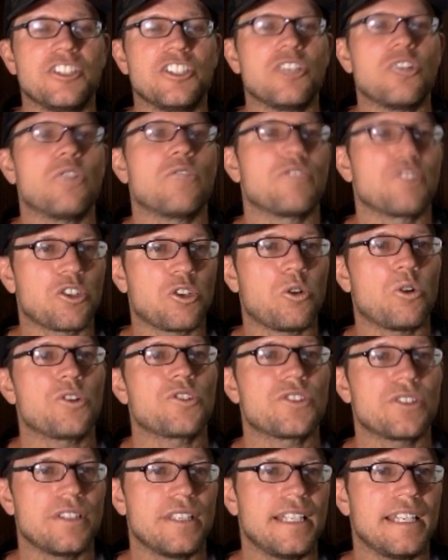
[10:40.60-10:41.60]
Over the
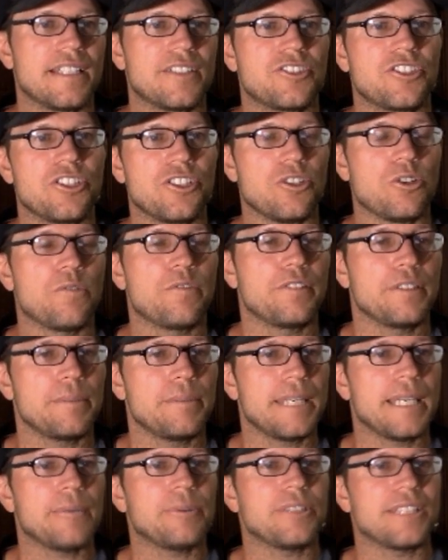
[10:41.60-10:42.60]
course of the next year, hopefully
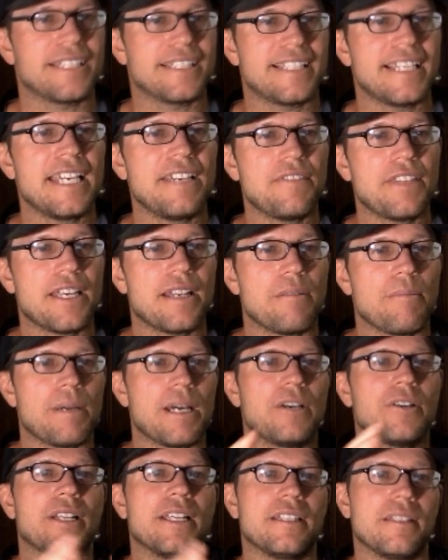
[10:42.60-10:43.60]
be able to save that
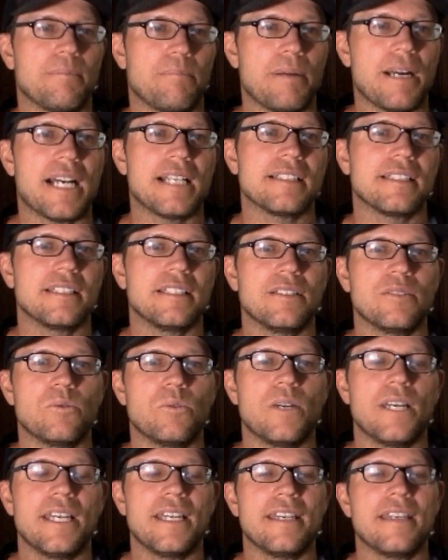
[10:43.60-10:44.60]
amount and deposit it
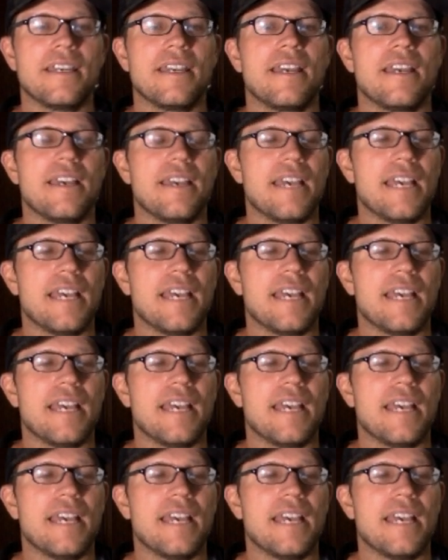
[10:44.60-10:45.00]
away.